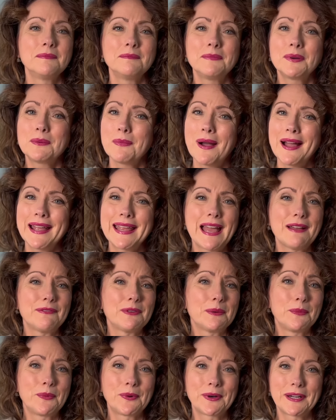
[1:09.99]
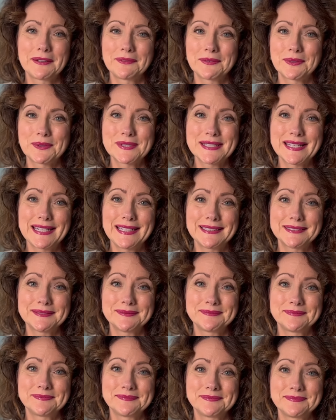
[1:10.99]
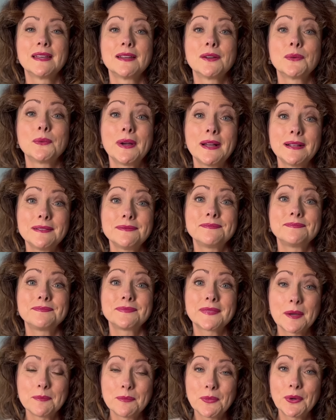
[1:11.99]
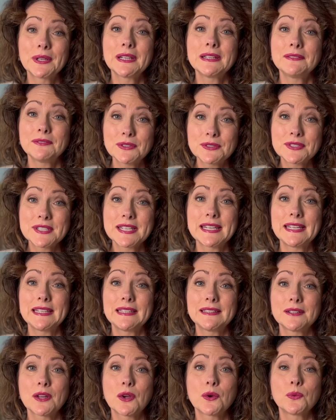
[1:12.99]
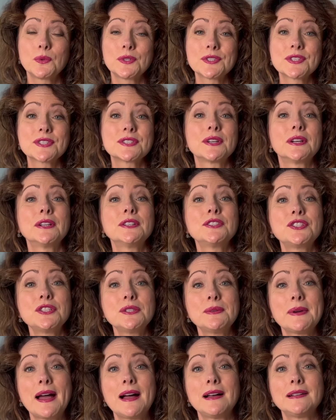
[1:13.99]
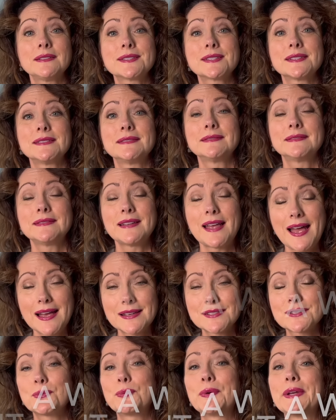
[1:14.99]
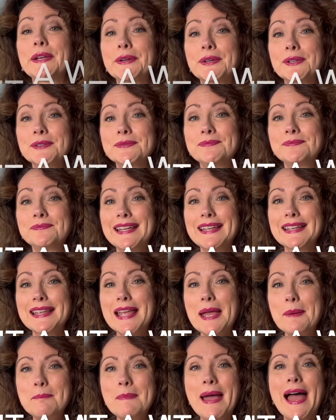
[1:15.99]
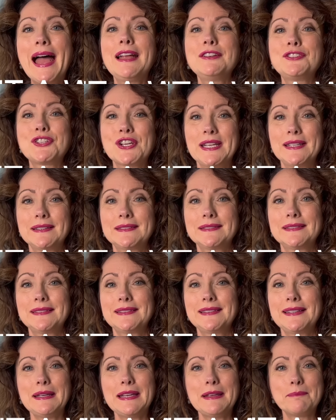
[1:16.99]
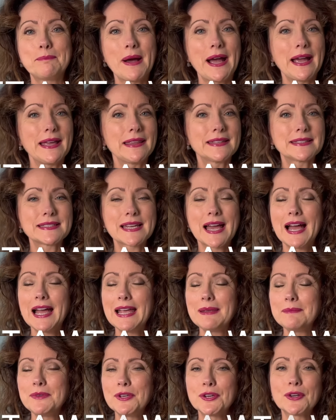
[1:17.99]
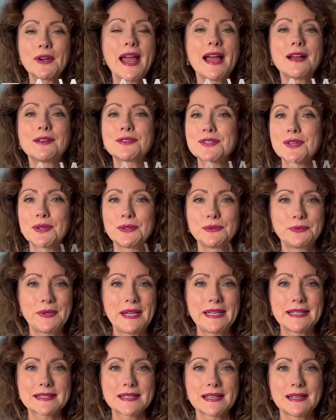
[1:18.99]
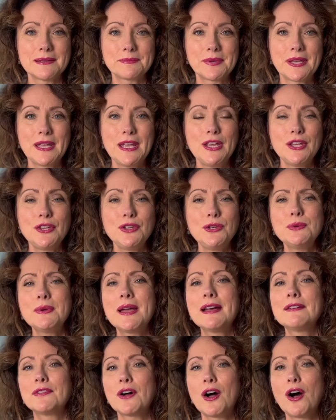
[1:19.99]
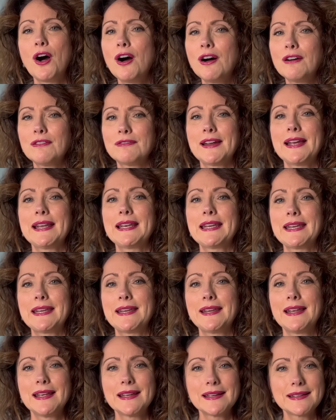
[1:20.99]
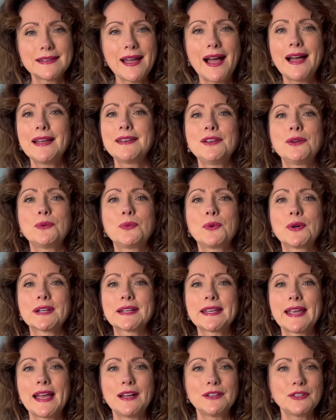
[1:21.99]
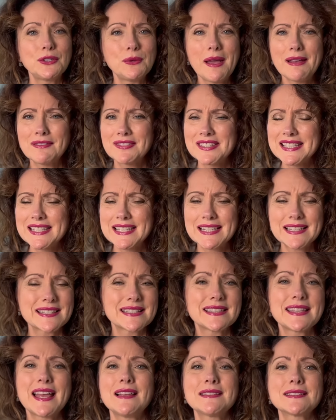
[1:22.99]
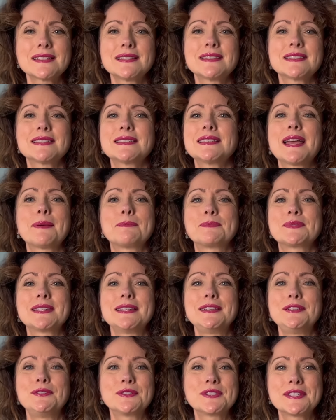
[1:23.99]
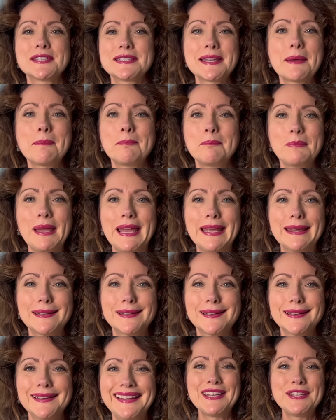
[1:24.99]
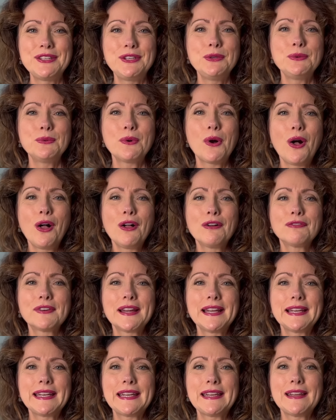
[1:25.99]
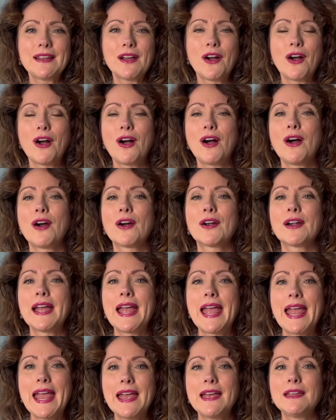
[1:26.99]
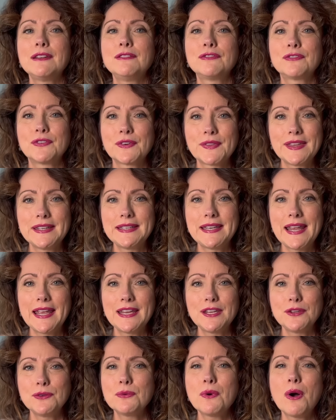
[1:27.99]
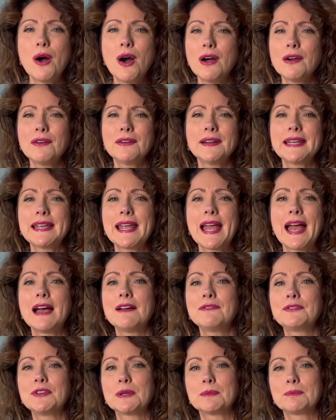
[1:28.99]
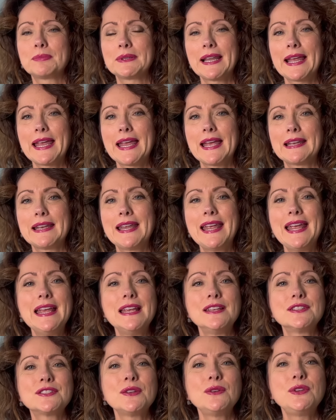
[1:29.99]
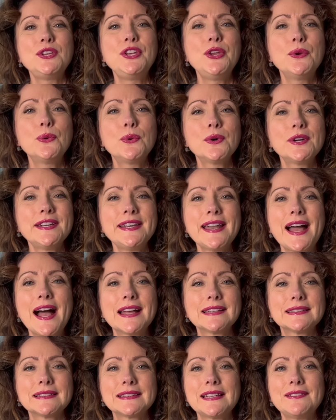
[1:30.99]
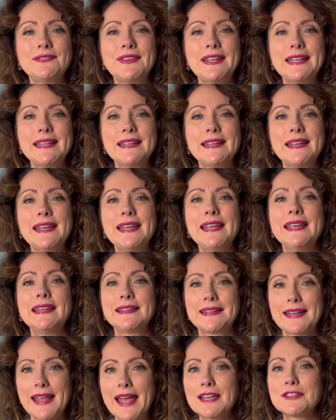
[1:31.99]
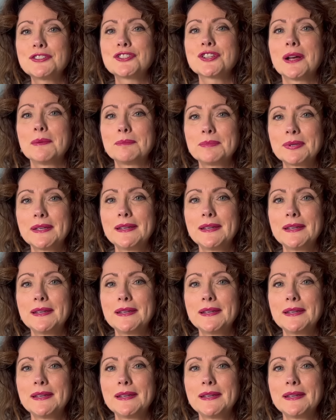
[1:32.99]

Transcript: But why have a morning routine? Well, a morning routine will start you out as a winner. Imagine by the time your household wakes up, you have already gotten a workout. You have 6,000 steps in your step bank. You already are ahead for the day. You already have your plan. So you're not living in catch up,